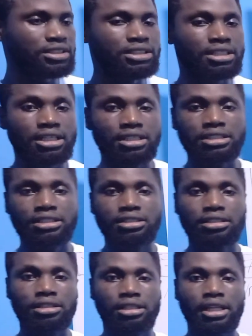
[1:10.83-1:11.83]
the
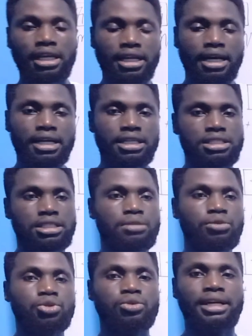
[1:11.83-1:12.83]
learner is
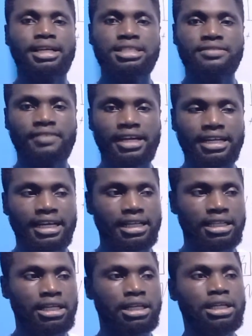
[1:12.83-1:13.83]
able to identify that